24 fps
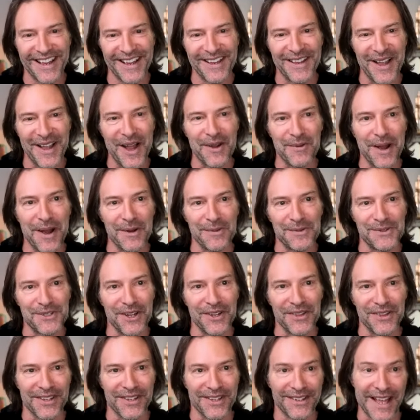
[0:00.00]
I was
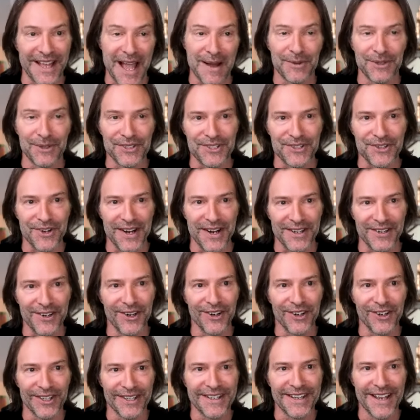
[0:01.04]
on the Hamilton train
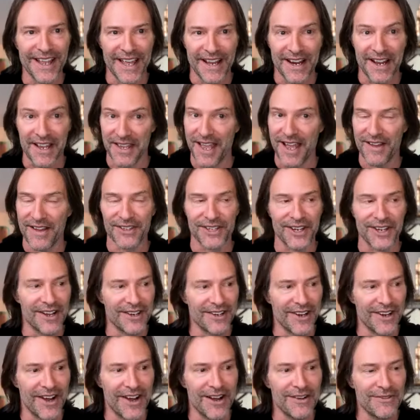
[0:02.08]
early and I haven't
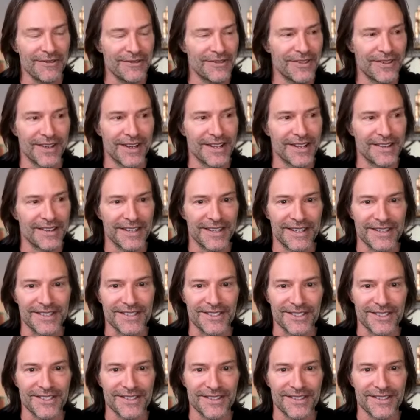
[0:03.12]
gotten off. I think
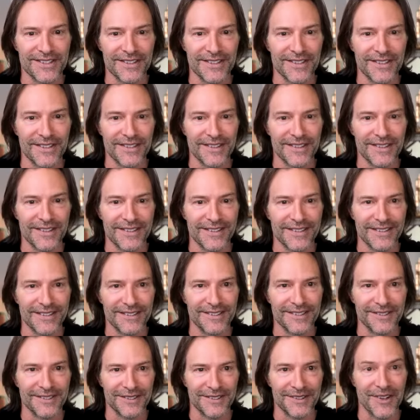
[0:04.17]
it's
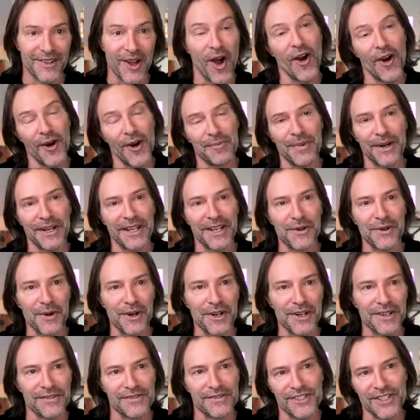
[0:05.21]
a heartbreaking
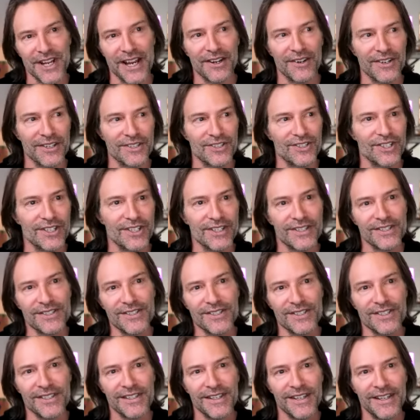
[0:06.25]
work of staggering
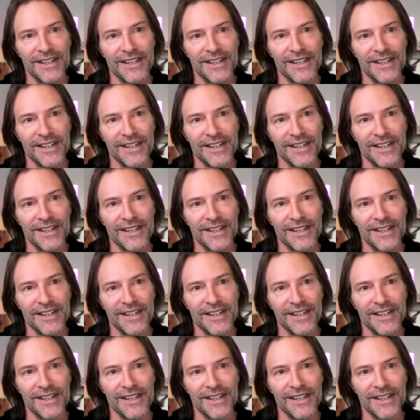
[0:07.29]
genius.